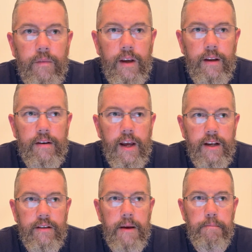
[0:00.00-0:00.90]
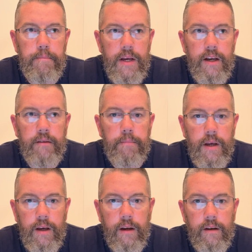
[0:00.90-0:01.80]
It takes a big
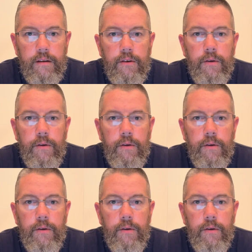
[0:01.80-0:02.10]
pig